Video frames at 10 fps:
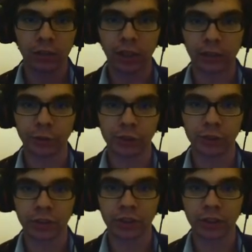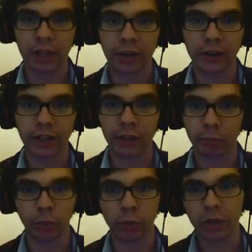Like restricted area,
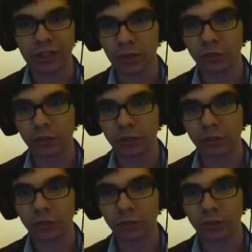employees